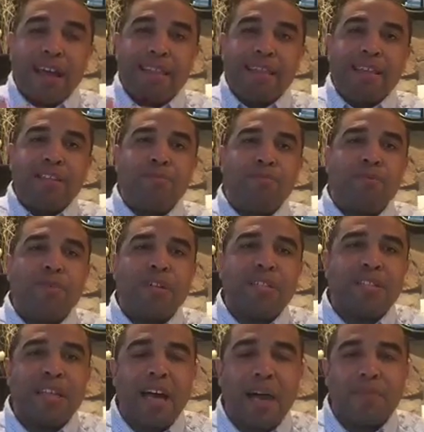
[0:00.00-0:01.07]
At this point in
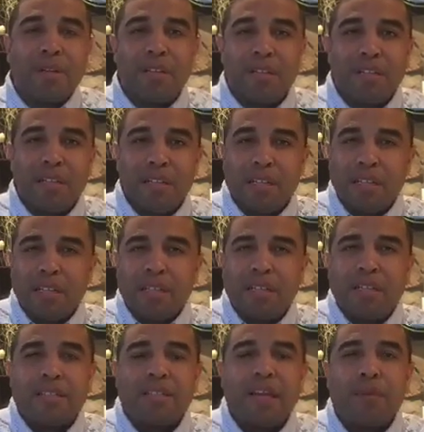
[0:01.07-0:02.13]
time, and in
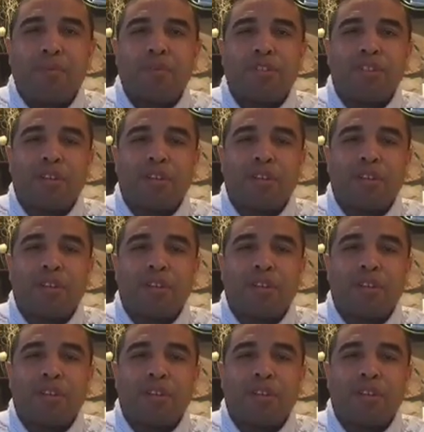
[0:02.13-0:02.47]
this step,